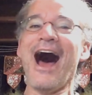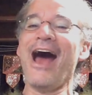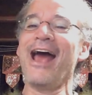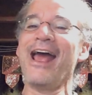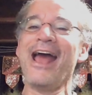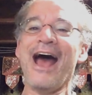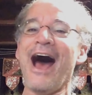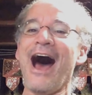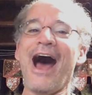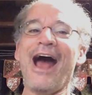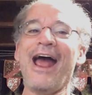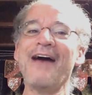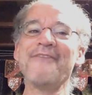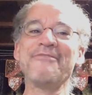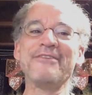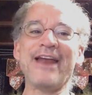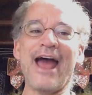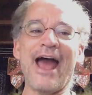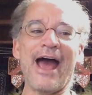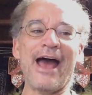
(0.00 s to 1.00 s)
I
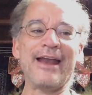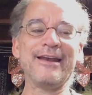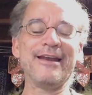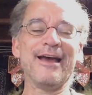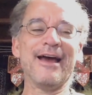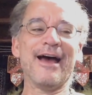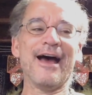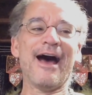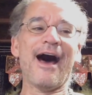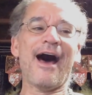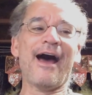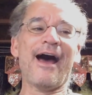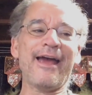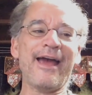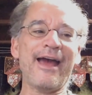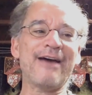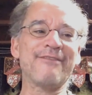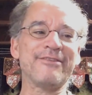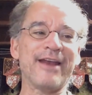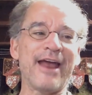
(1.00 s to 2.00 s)
haven't had
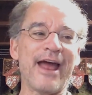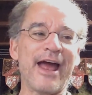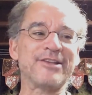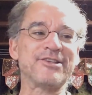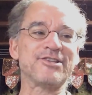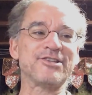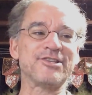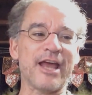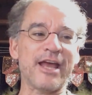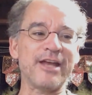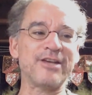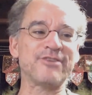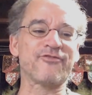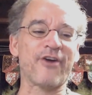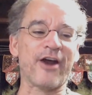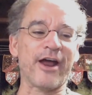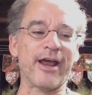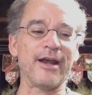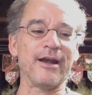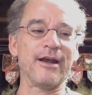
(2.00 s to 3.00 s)
stage
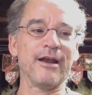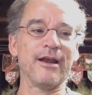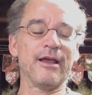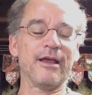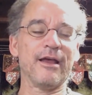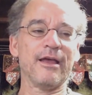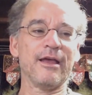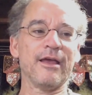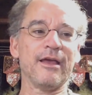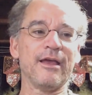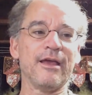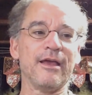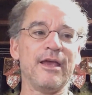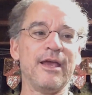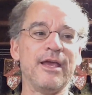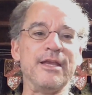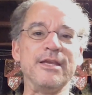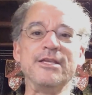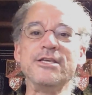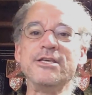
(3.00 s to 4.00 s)
fright in